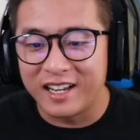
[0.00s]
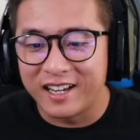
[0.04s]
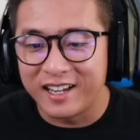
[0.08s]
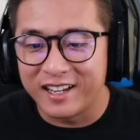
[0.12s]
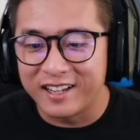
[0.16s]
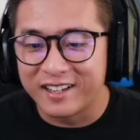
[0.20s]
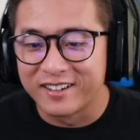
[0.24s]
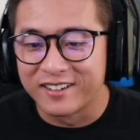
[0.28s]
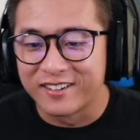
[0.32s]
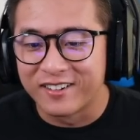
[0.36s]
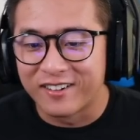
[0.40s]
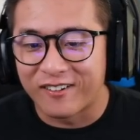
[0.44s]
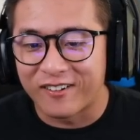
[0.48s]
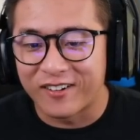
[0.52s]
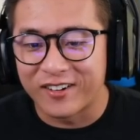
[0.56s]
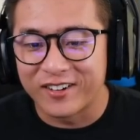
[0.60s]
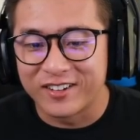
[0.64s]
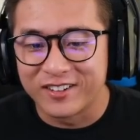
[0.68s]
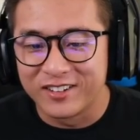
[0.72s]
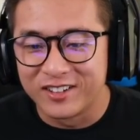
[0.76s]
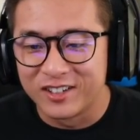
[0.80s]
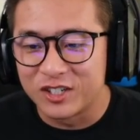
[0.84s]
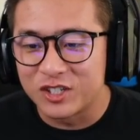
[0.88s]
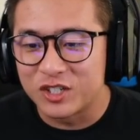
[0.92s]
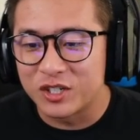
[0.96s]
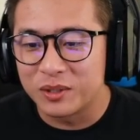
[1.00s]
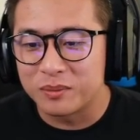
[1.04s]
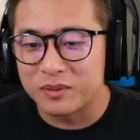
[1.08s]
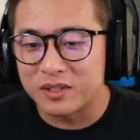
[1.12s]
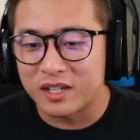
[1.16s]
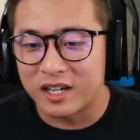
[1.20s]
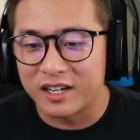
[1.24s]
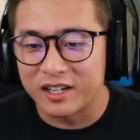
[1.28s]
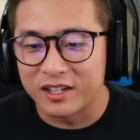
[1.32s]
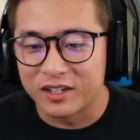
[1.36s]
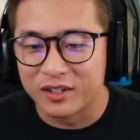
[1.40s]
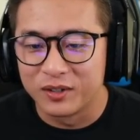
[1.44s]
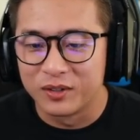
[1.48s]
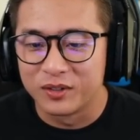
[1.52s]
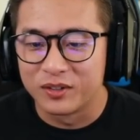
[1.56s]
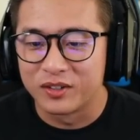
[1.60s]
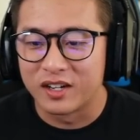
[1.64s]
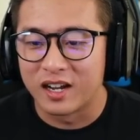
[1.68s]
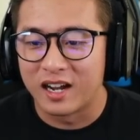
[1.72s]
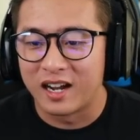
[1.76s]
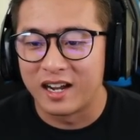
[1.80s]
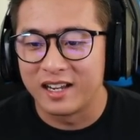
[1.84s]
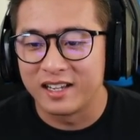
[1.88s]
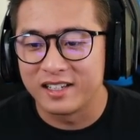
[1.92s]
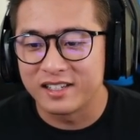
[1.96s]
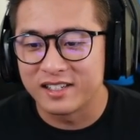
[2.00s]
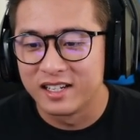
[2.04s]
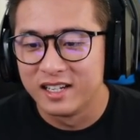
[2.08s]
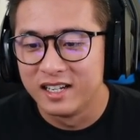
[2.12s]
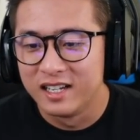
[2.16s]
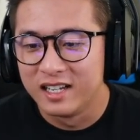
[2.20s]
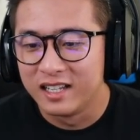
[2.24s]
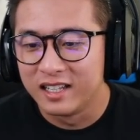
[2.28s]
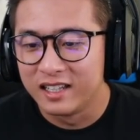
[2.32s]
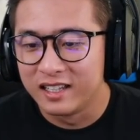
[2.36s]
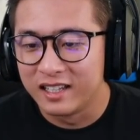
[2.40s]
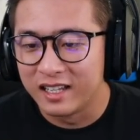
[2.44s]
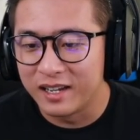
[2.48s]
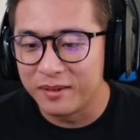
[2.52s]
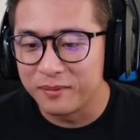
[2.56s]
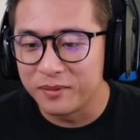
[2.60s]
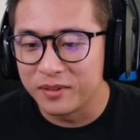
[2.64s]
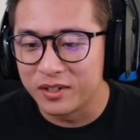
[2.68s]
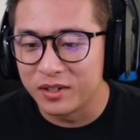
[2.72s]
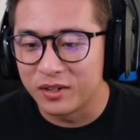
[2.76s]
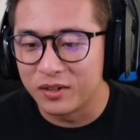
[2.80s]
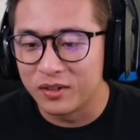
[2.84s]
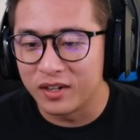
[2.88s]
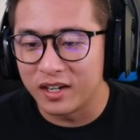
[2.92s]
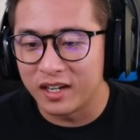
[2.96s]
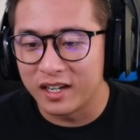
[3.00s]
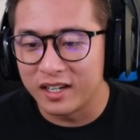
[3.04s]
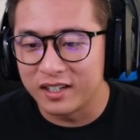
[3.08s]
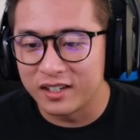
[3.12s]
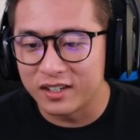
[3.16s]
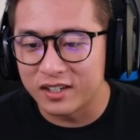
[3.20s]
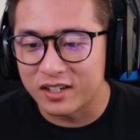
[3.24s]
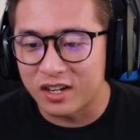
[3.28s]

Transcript: in Car Dealership Tycoon, guys. Let me know in the